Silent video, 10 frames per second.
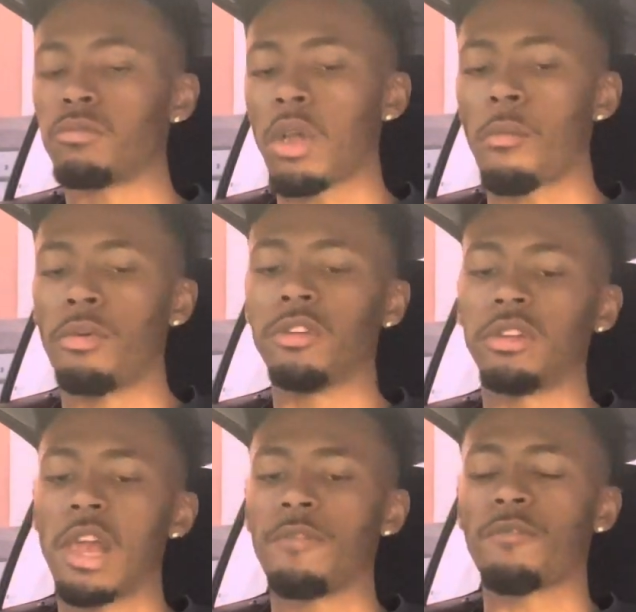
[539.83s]
I'm really
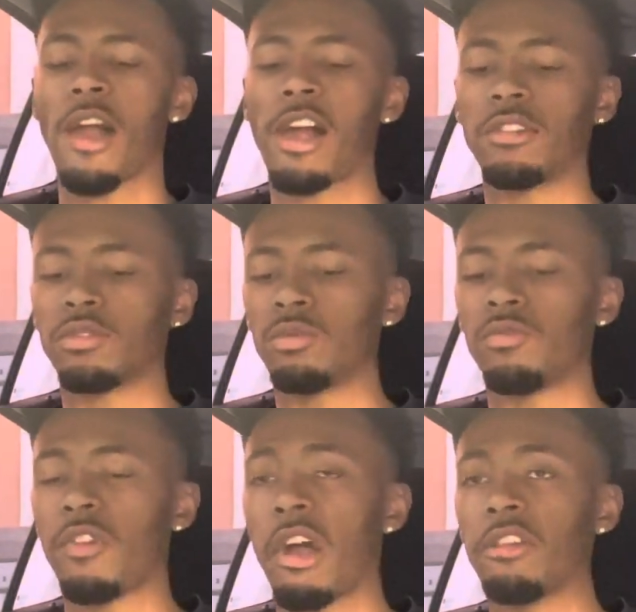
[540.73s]
like 5'2",
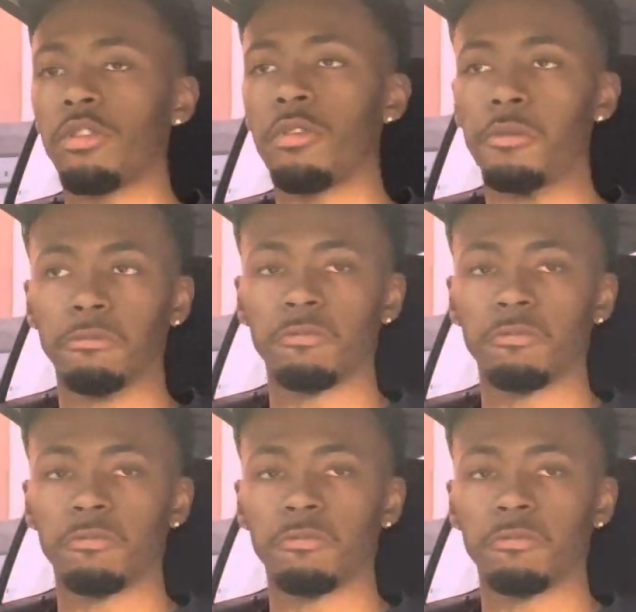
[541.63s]
5'3".